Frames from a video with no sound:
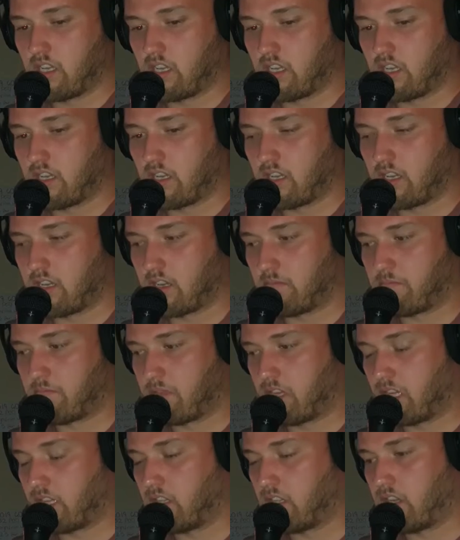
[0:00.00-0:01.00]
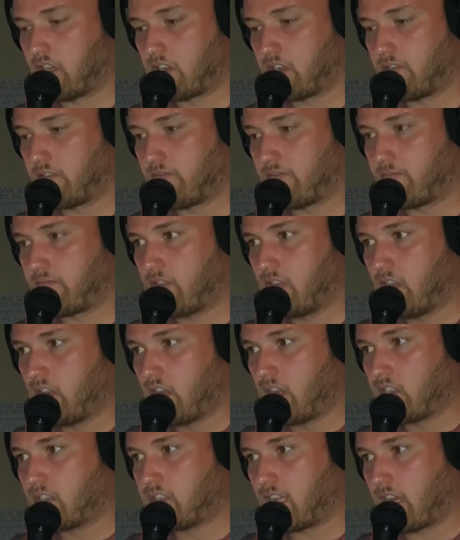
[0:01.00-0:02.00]
A lot of
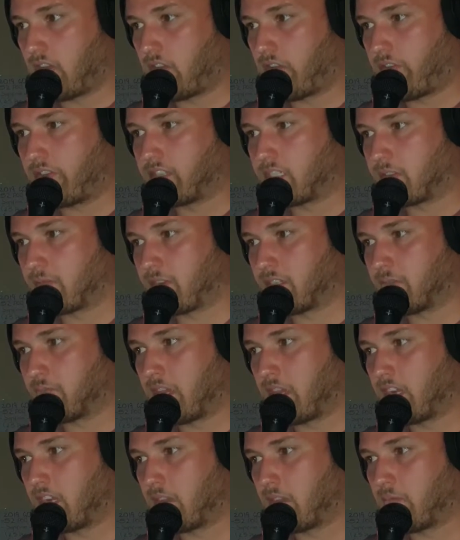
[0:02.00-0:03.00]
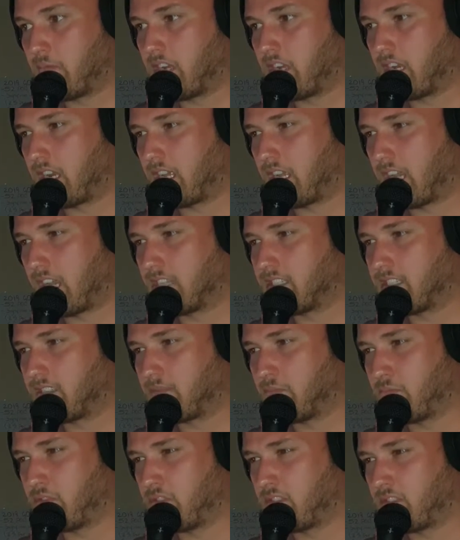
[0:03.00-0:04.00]
terrorism has been committed
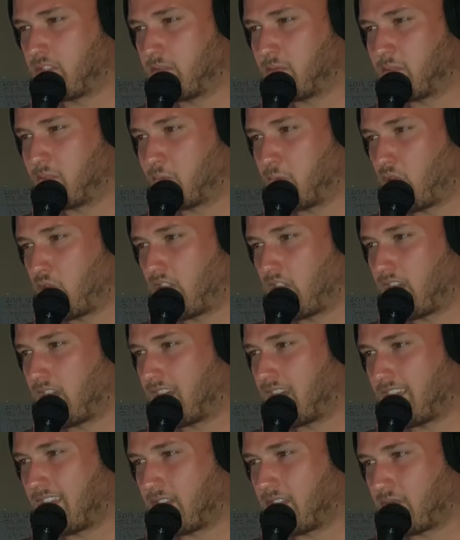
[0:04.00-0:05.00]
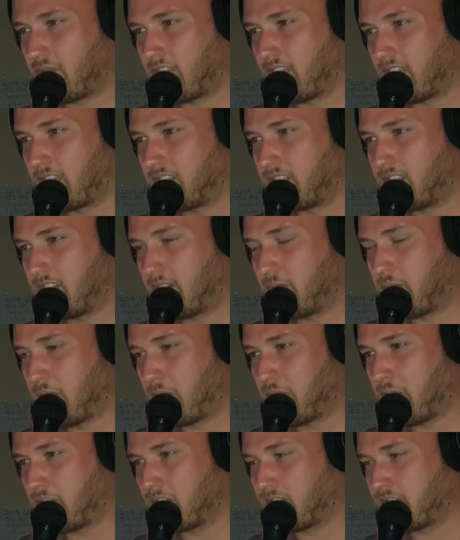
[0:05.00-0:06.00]
against Muslims more than any other religion, in
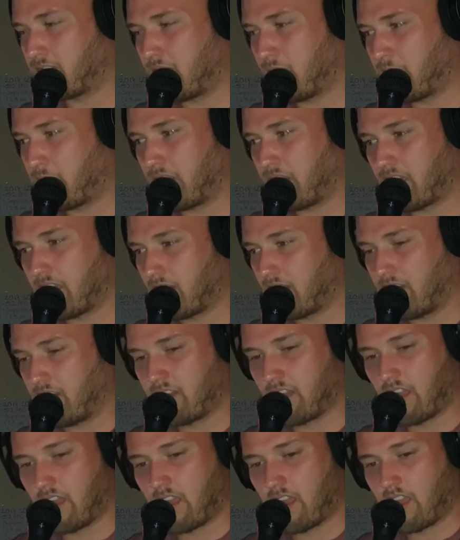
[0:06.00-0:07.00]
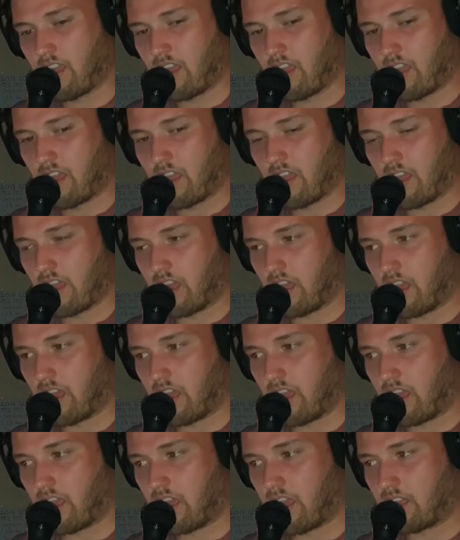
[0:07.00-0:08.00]
my personal opinion.
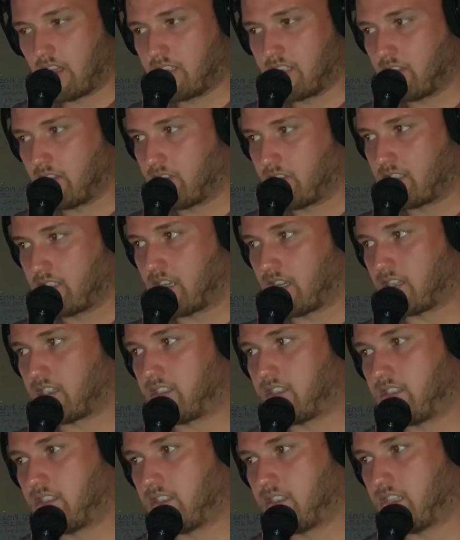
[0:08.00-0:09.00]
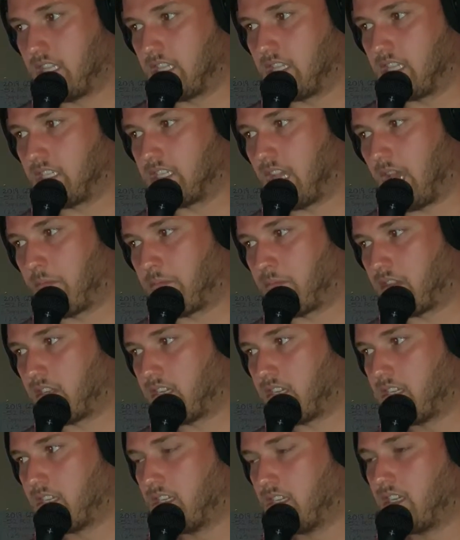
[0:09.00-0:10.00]
And so it sucks that this
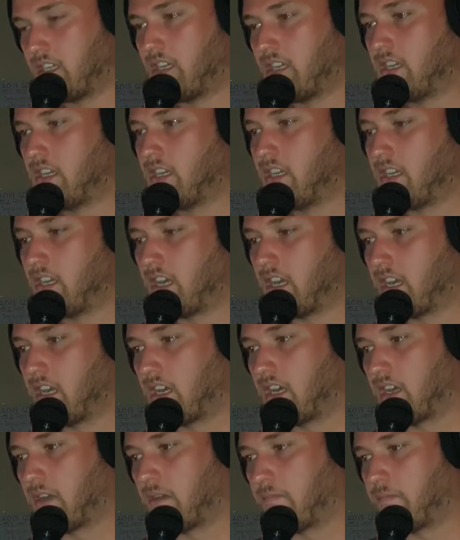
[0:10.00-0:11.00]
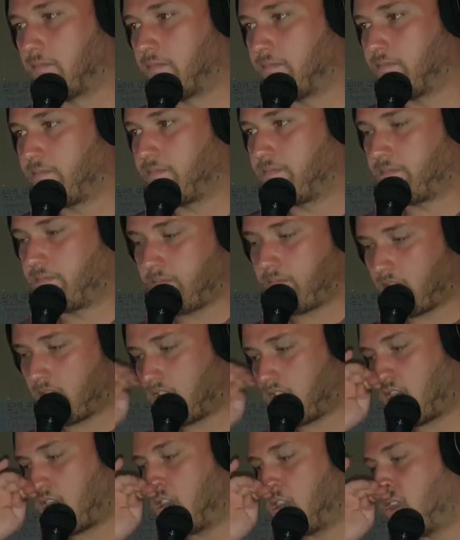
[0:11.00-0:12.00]
happened. Not
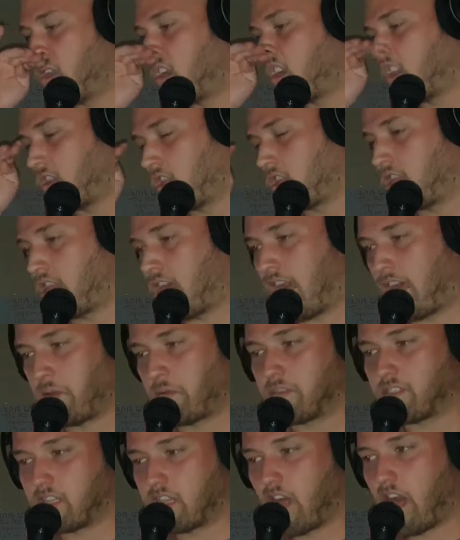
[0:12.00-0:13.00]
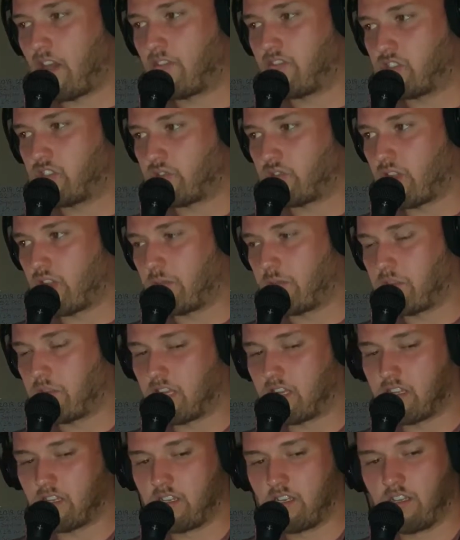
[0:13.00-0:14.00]
only that, it was live
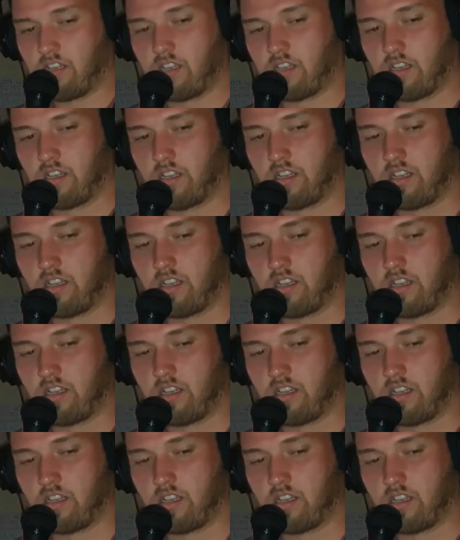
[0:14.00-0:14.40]
streamed and